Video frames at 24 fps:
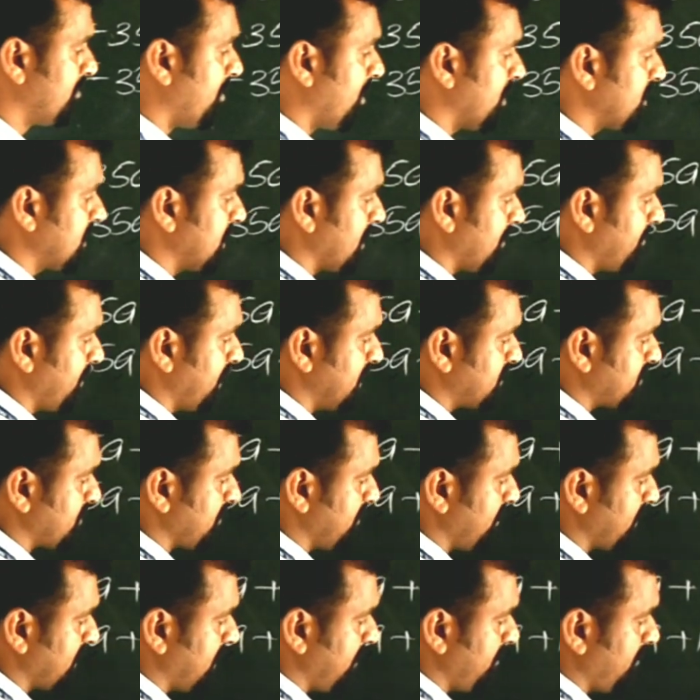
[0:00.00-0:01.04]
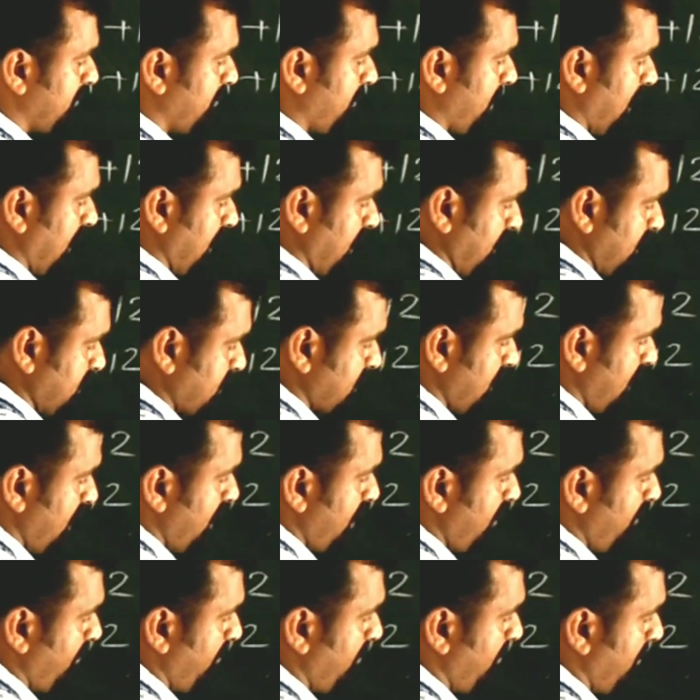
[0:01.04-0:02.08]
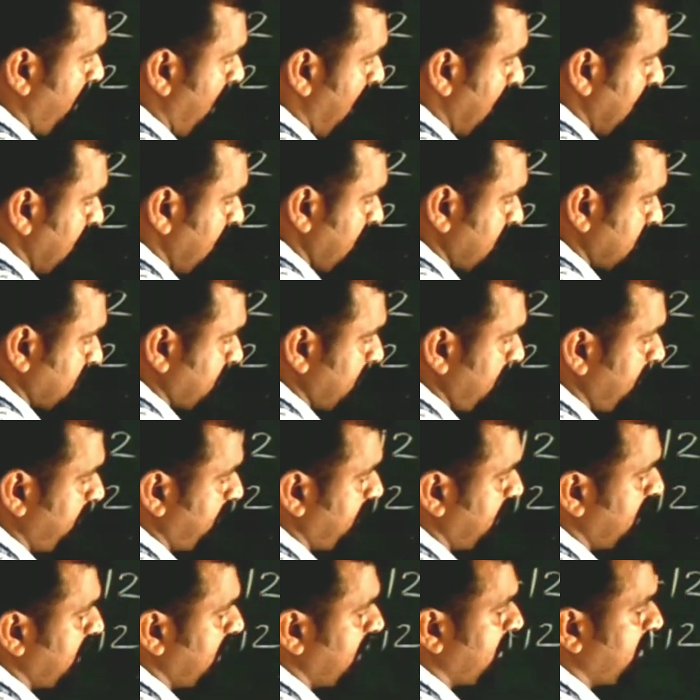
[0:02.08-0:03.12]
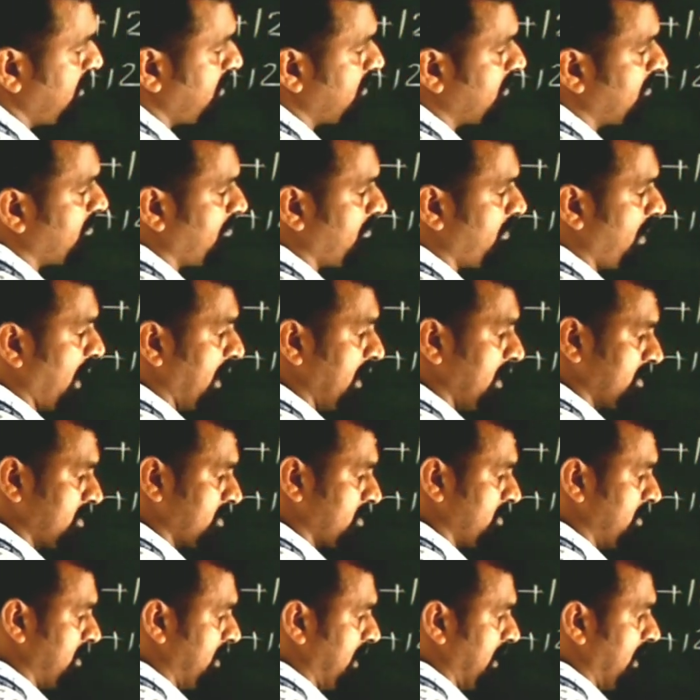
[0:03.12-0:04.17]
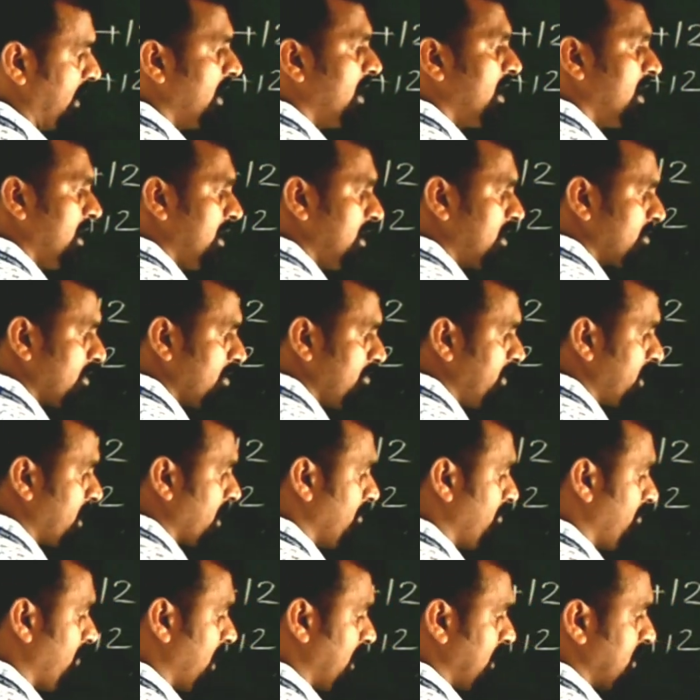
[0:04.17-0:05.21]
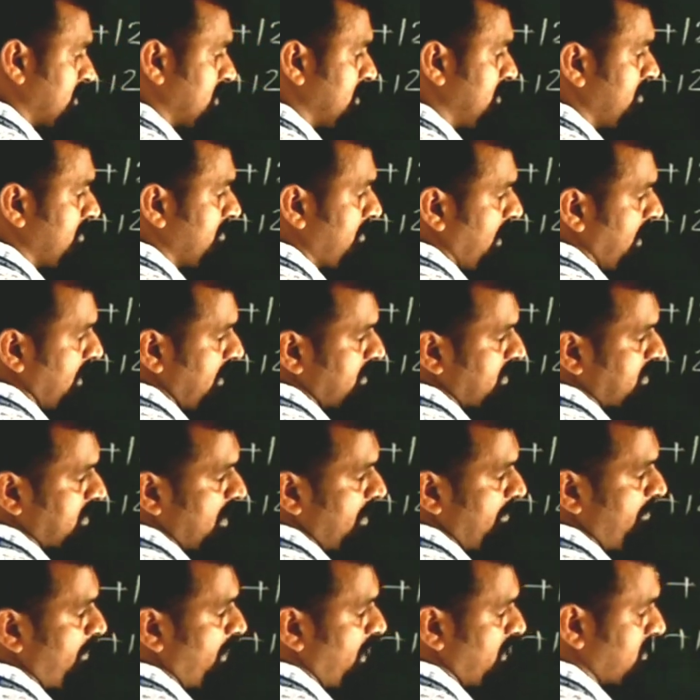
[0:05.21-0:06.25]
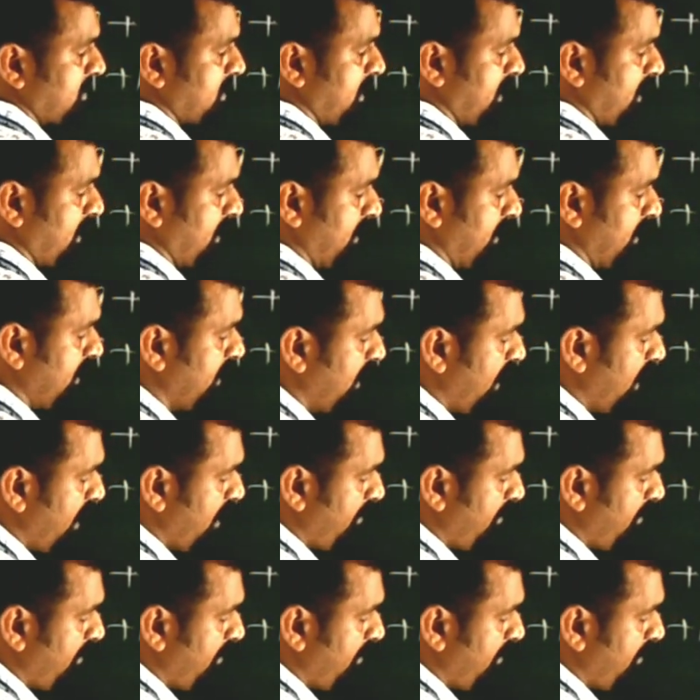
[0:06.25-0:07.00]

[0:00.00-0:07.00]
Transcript: both numbers will give minus. Minus 15 into minus 20, it will become minus into minus plus 300.